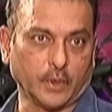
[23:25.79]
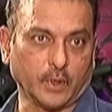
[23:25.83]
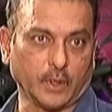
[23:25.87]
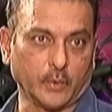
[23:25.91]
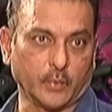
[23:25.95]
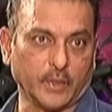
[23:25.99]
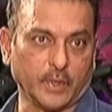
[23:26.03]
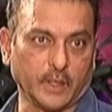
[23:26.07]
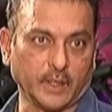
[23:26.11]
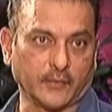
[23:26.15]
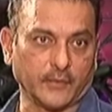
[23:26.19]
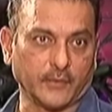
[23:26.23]

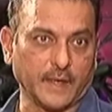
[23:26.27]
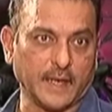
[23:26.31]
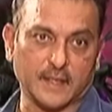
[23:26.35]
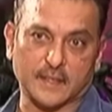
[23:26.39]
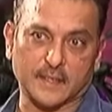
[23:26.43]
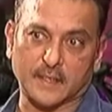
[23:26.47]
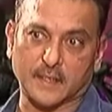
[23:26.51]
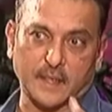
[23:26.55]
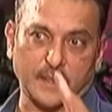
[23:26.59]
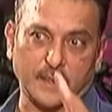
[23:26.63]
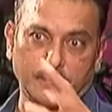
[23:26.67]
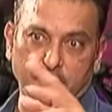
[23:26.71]
can win
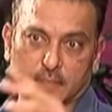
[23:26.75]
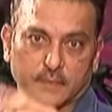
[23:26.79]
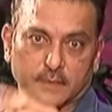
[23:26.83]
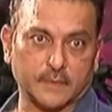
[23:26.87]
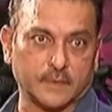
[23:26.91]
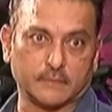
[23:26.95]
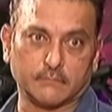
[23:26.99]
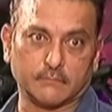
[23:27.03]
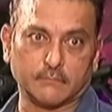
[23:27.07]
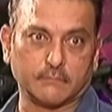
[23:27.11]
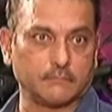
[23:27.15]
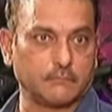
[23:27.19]
Grand
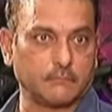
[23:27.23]
Slams